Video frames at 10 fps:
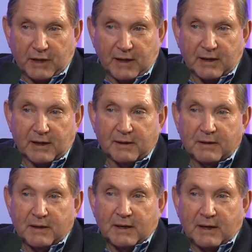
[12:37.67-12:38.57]
I
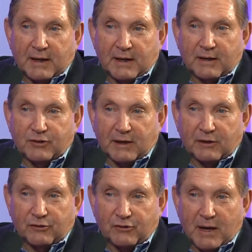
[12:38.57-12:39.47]
had
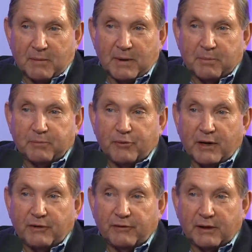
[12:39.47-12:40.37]
taken a job up
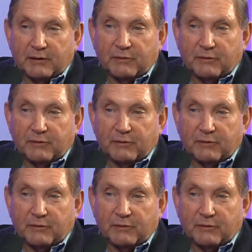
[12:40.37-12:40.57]
running